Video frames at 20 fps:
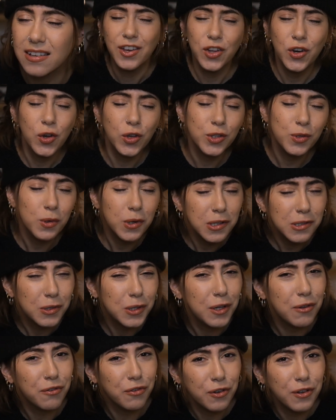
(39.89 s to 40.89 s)
You know,
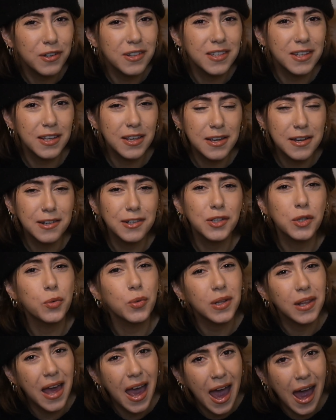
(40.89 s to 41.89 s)
2024 is a year to
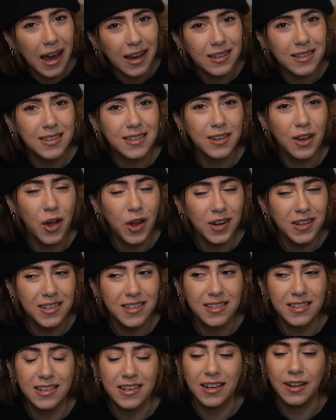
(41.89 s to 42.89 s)
relax,
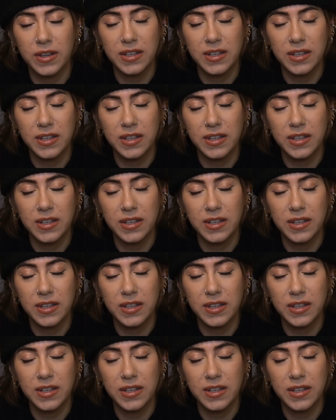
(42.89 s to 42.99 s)
honestly.